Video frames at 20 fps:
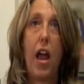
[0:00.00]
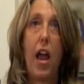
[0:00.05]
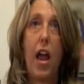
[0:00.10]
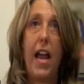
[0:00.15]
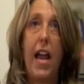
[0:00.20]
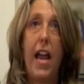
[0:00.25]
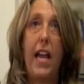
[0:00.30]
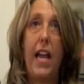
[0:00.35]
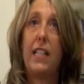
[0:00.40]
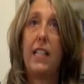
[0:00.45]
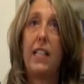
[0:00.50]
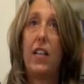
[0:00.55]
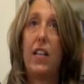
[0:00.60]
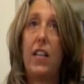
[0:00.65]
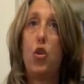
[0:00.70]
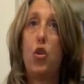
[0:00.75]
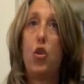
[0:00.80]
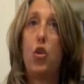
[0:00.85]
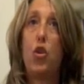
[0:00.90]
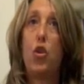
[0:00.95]
He says
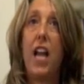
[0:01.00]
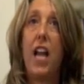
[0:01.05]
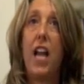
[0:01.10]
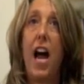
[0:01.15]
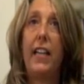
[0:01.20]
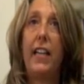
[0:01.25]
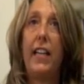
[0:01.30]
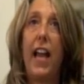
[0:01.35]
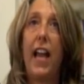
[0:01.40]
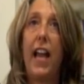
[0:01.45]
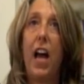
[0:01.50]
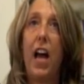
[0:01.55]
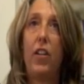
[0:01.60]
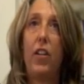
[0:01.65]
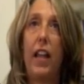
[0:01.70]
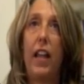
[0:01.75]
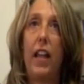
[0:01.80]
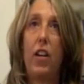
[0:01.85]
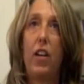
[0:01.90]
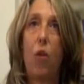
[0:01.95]
you should not
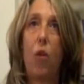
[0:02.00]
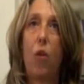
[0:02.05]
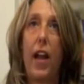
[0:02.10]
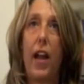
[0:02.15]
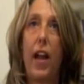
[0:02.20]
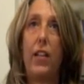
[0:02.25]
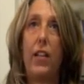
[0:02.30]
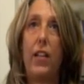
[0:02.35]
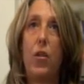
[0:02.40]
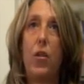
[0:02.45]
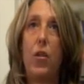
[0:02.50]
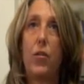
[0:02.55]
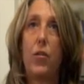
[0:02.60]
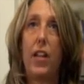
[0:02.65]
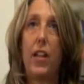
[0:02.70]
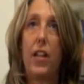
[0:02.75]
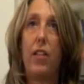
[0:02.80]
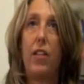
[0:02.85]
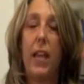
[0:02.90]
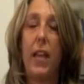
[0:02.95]
calculate grades
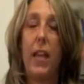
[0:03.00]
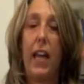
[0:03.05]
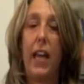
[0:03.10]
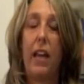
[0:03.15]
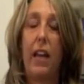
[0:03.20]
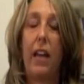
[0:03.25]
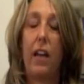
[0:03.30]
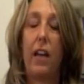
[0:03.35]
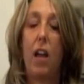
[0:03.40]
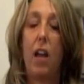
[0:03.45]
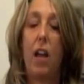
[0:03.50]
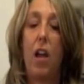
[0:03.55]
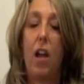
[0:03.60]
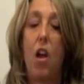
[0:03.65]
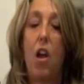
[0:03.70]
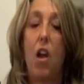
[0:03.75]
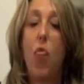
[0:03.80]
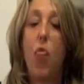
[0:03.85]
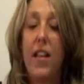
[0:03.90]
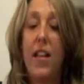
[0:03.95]
using the mean.
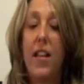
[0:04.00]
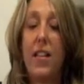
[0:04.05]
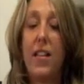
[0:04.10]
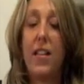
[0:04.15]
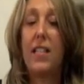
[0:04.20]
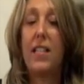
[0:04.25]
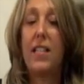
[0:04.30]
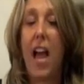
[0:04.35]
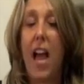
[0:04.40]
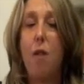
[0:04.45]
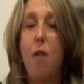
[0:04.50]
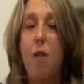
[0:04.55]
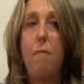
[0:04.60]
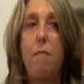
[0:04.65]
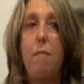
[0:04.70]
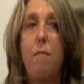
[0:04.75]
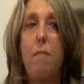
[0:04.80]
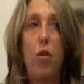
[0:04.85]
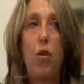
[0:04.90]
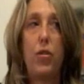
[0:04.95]
This is how
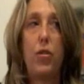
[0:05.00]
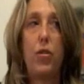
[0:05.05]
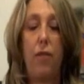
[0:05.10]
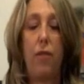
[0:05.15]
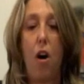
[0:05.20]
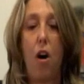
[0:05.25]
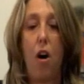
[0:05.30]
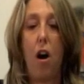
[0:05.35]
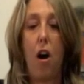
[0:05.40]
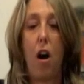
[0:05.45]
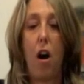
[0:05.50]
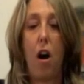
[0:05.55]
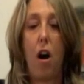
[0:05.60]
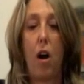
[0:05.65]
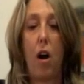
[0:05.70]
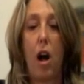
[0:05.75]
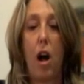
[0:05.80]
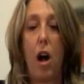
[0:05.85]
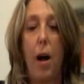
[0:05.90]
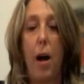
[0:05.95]
most of
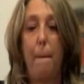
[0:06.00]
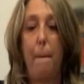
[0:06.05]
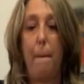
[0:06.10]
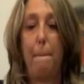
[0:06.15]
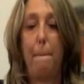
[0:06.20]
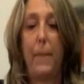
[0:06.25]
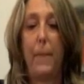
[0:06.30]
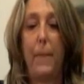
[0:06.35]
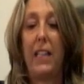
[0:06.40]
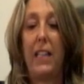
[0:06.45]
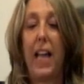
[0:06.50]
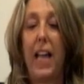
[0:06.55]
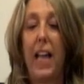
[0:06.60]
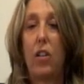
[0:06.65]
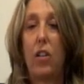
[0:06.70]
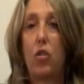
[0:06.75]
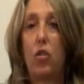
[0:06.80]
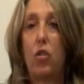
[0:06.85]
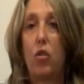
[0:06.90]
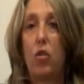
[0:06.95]
our
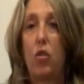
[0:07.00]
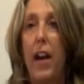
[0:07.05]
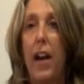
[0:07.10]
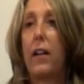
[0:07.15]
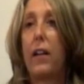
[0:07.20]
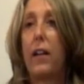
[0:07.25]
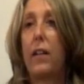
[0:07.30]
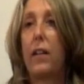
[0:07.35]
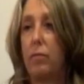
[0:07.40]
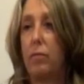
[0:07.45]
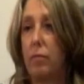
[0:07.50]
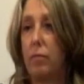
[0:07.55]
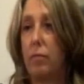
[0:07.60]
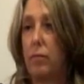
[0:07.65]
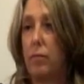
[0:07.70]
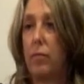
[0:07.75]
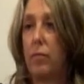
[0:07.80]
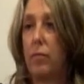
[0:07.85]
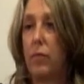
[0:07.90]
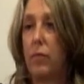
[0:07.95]
electronic,
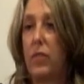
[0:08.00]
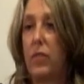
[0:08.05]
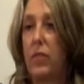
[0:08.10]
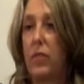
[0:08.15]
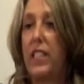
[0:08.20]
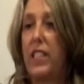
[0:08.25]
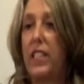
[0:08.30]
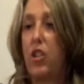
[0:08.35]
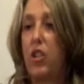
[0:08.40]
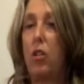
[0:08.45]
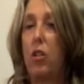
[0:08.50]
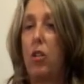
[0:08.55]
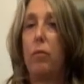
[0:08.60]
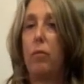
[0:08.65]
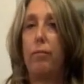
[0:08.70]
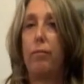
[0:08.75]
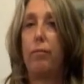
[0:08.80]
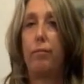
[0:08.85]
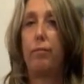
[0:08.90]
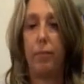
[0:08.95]

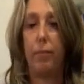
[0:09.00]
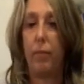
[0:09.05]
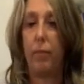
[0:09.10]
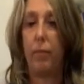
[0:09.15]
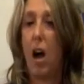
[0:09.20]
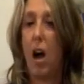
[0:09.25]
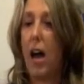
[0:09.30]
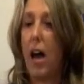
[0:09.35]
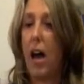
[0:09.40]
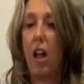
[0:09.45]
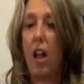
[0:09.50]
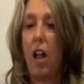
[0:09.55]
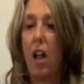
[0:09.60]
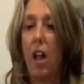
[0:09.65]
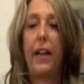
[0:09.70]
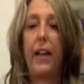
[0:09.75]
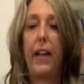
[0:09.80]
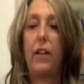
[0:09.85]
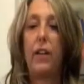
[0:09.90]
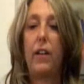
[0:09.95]
digital,
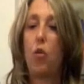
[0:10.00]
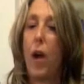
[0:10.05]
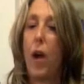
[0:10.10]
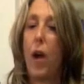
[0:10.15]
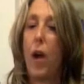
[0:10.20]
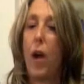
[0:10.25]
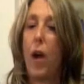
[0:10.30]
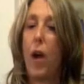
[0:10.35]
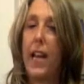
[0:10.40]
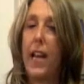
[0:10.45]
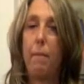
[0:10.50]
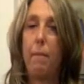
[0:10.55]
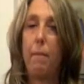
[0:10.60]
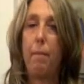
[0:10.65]
online grading